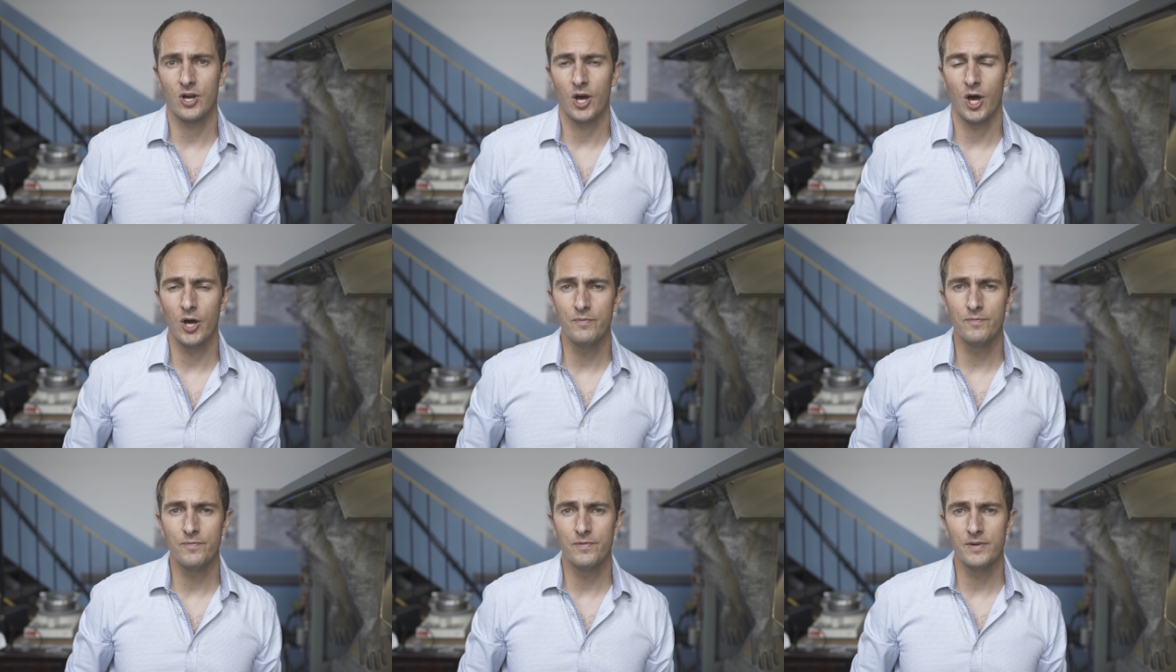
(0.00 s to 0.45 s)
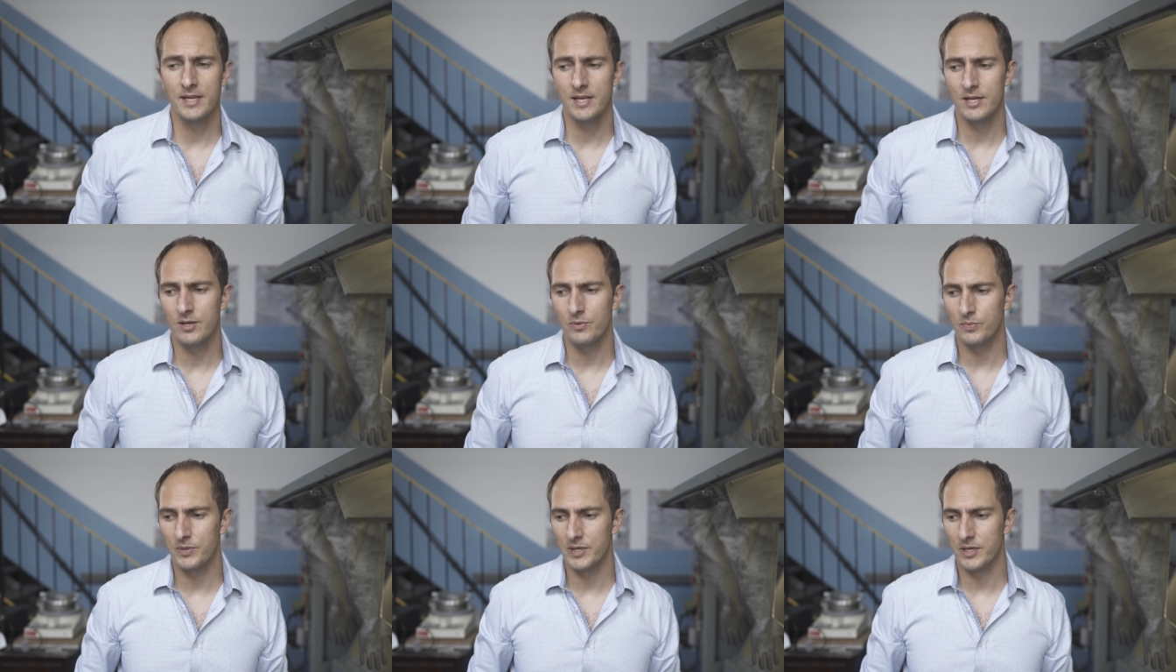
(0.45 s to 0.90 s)

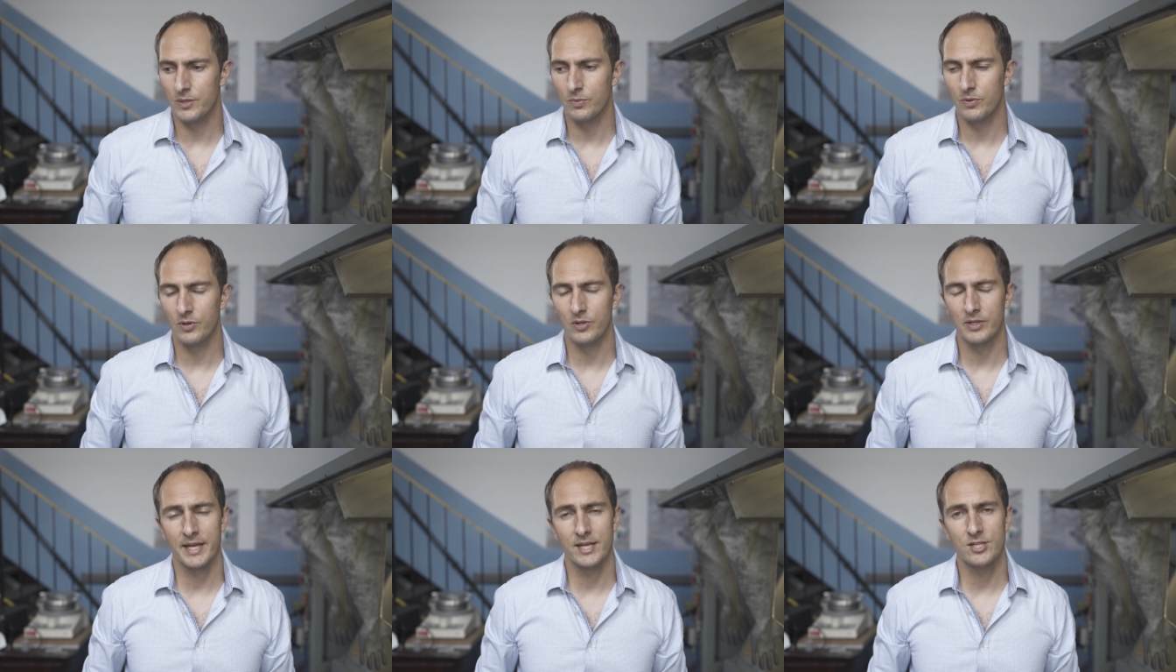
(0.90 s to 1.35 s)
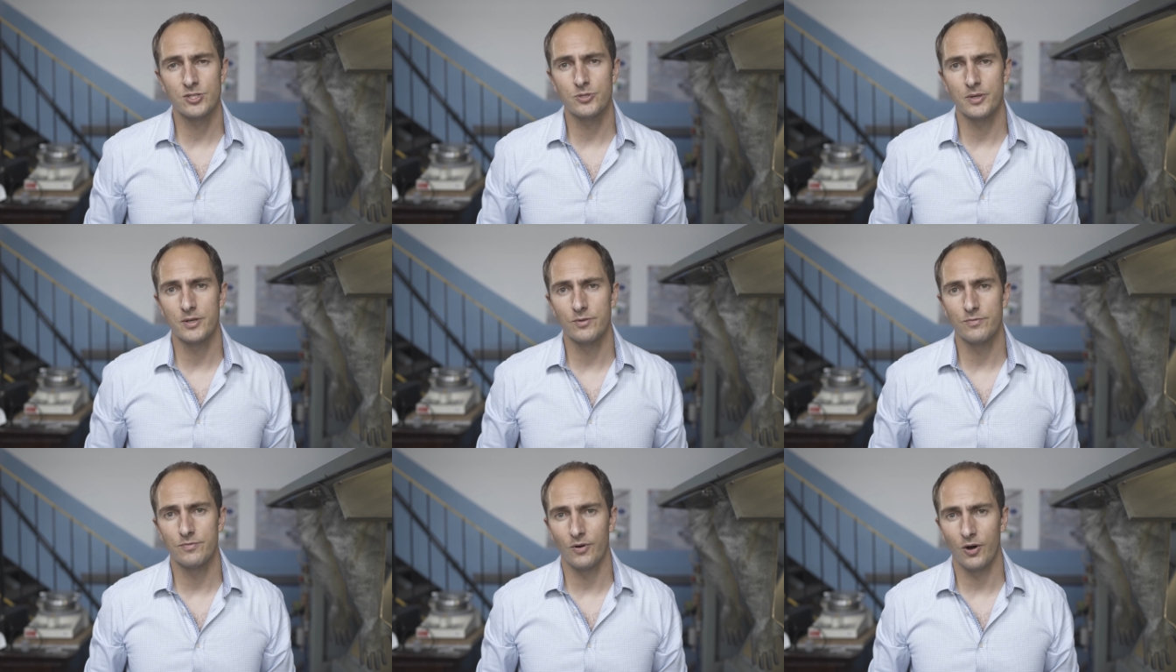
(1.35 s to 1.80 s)
hopefully we will get
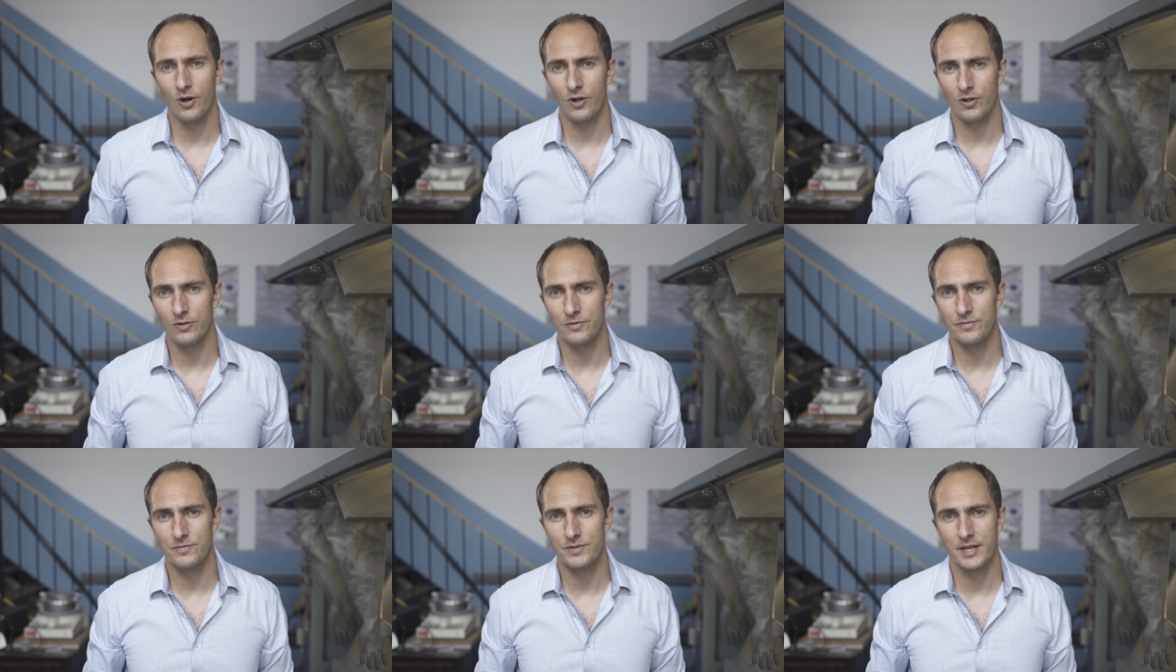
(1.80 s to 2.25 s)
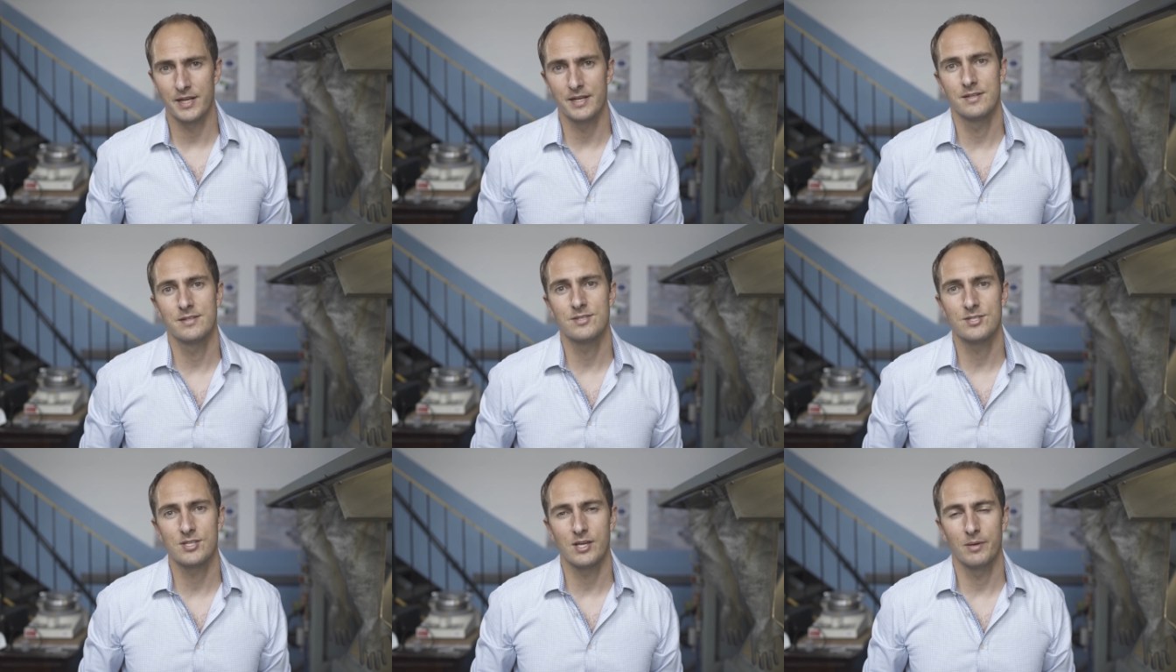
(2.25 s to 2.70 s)
you involved
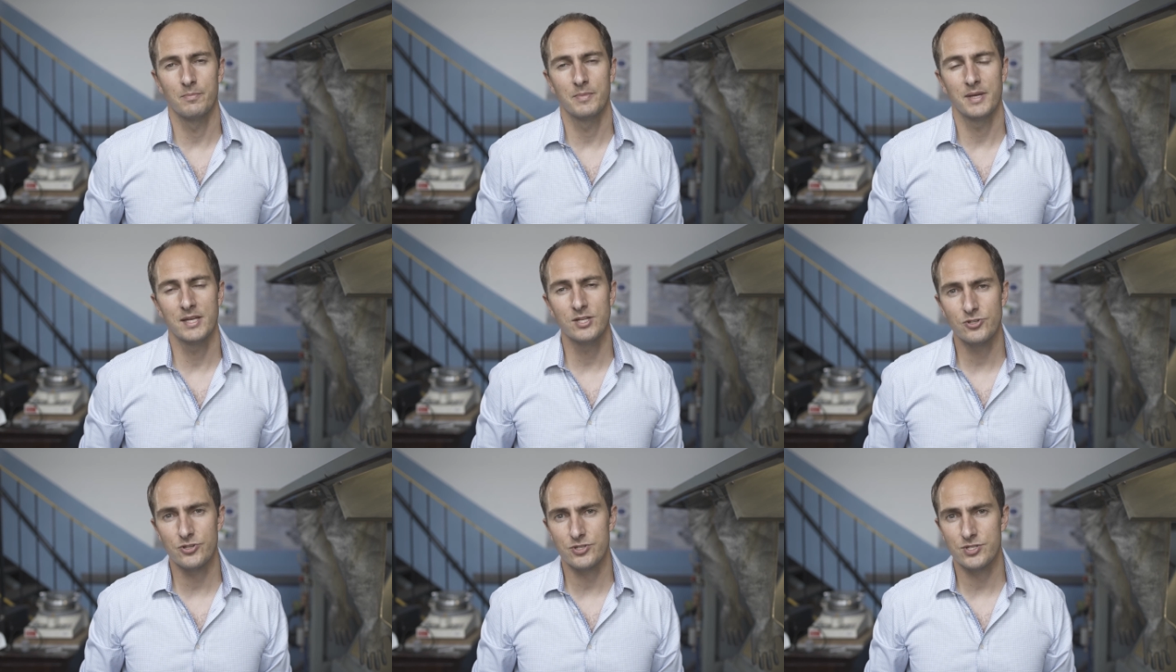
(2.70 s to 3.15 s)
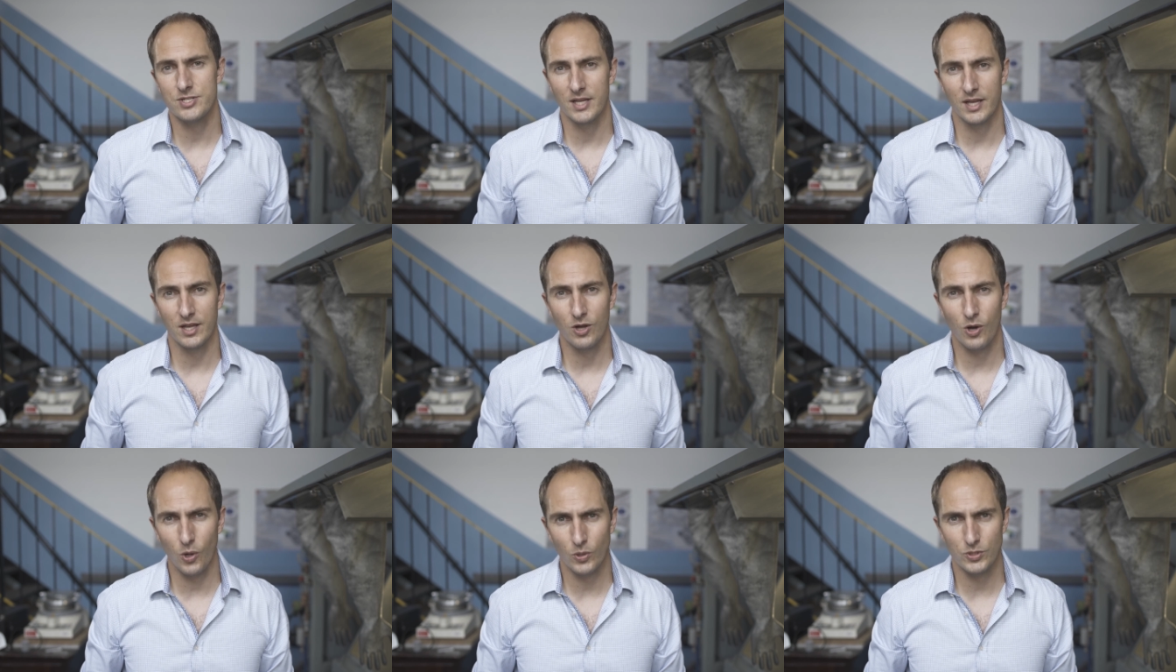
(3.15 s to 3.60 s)
in some
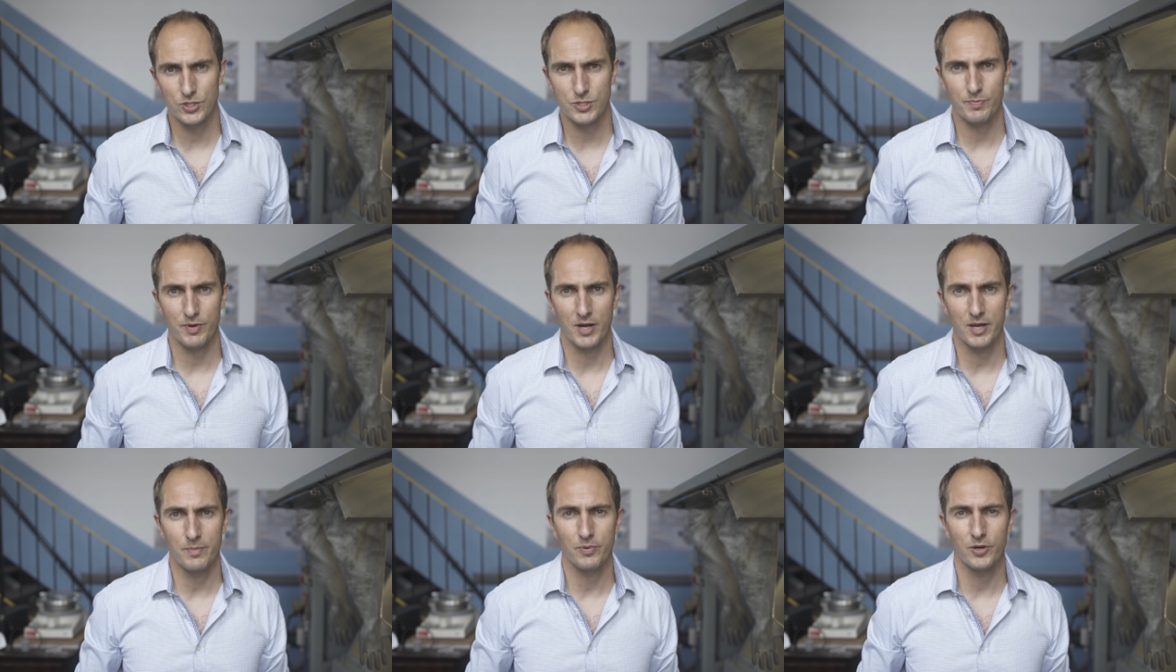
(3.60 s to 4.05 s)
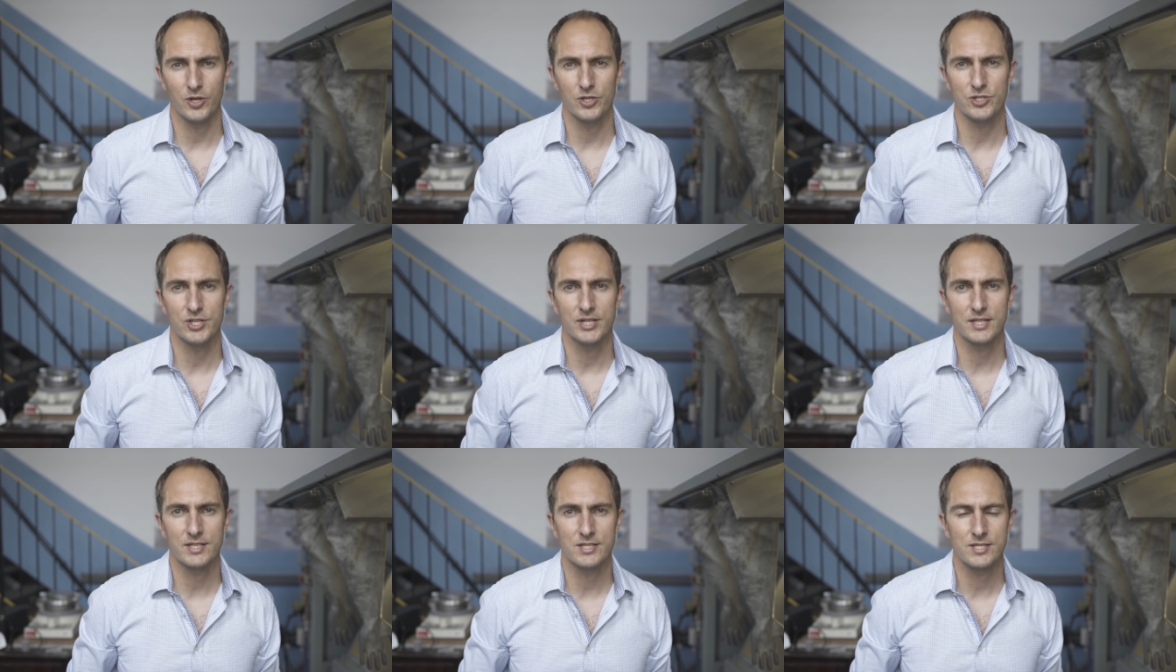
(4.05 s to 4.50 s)
interesting cold spray
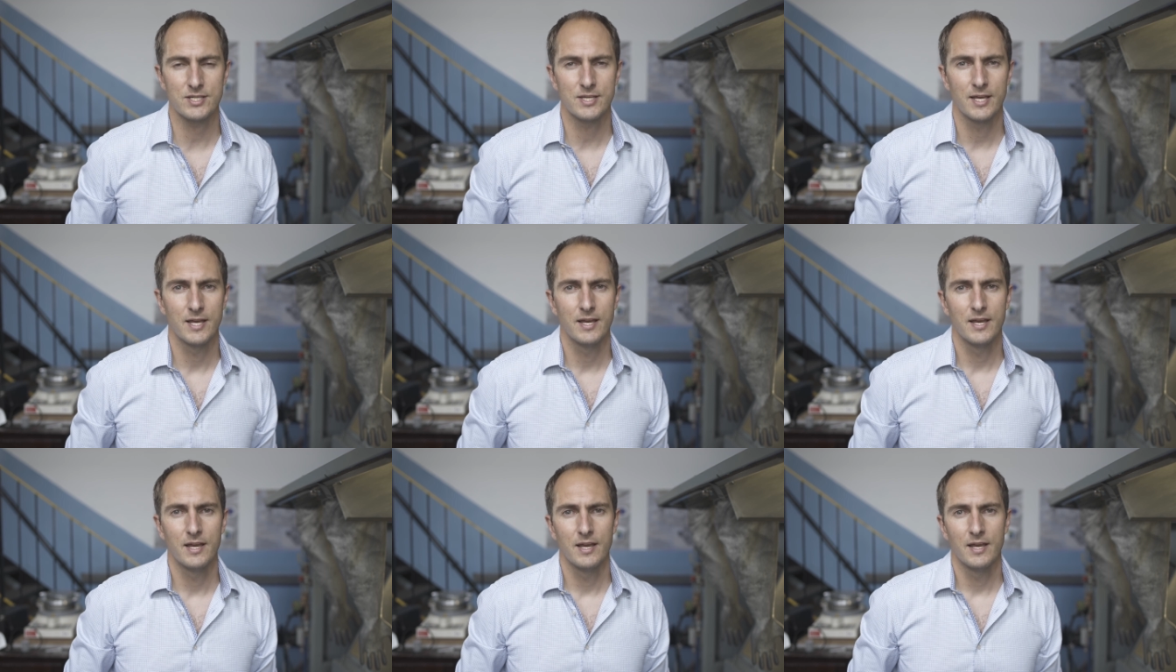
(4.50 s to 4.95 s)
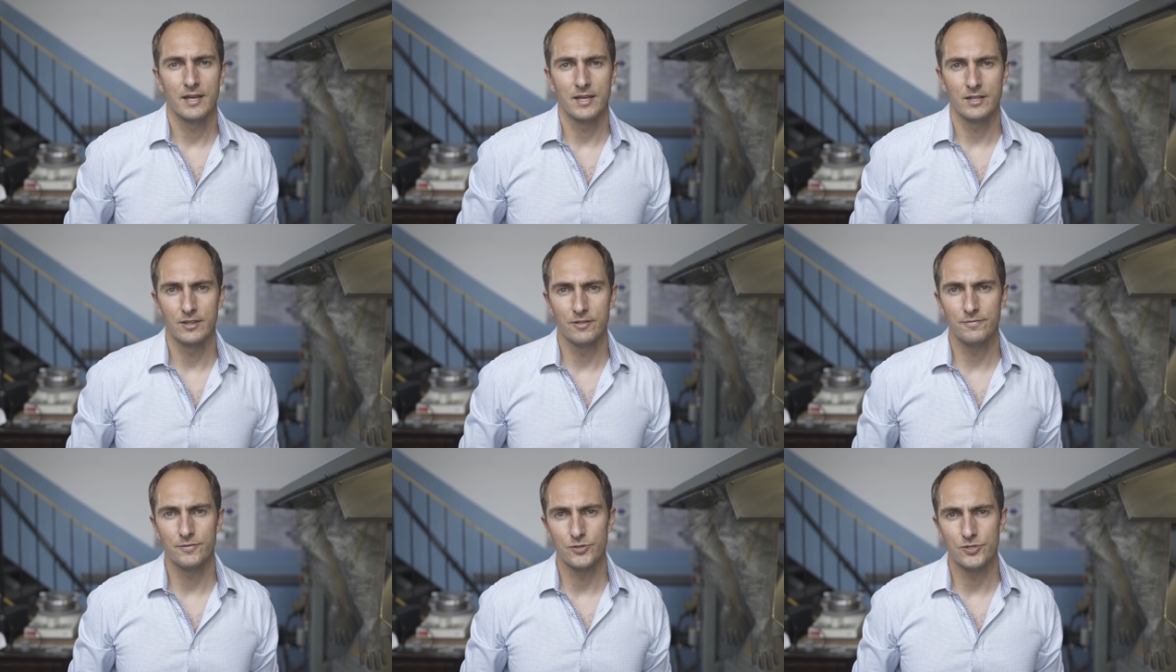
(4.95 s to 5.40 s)
projects
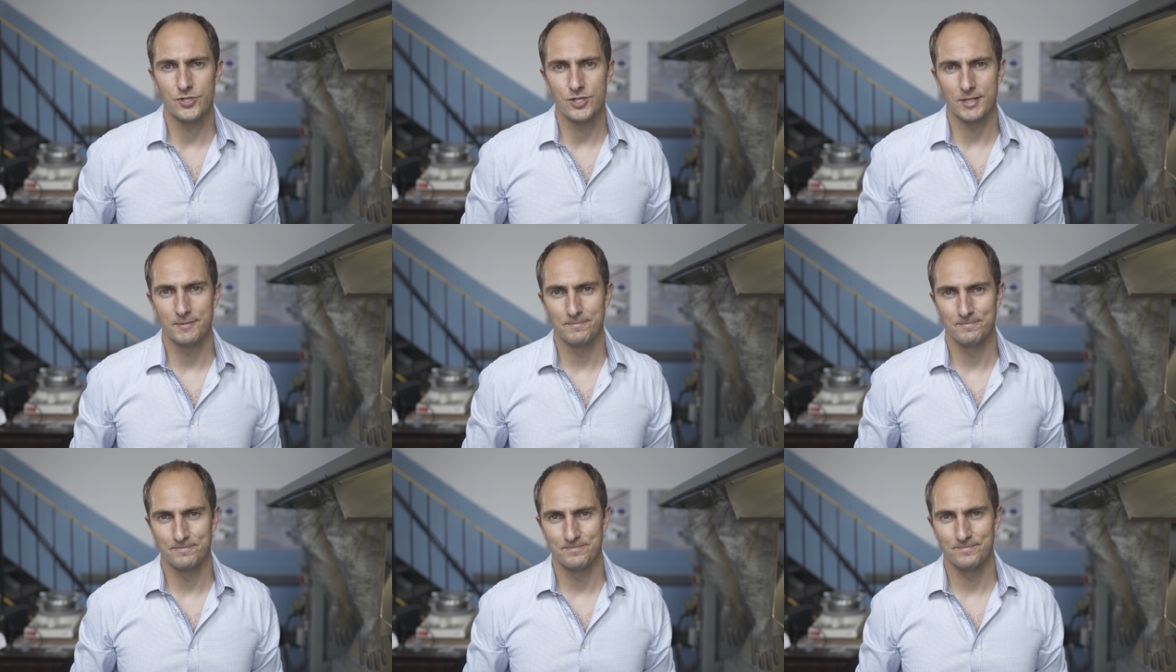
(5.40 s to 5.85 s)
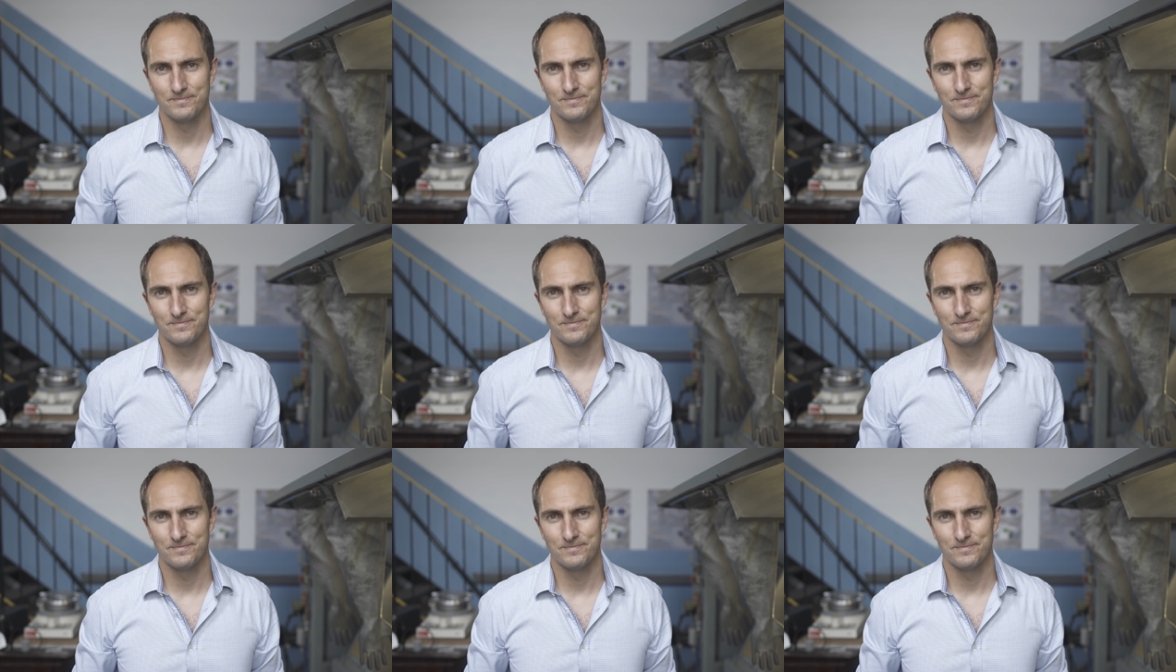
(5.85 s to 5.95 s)
in the future.